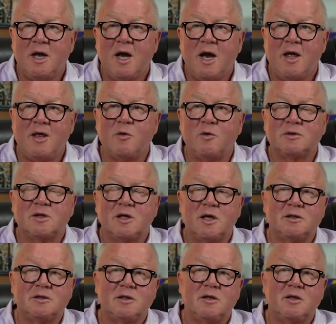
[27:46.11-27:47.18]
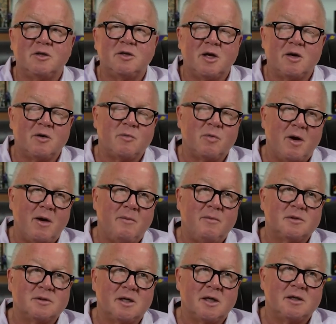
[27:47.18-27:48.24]
I think what's causing the thyroid problem
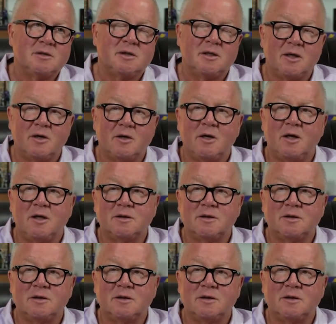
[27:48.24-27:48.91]
is causing the hair loss.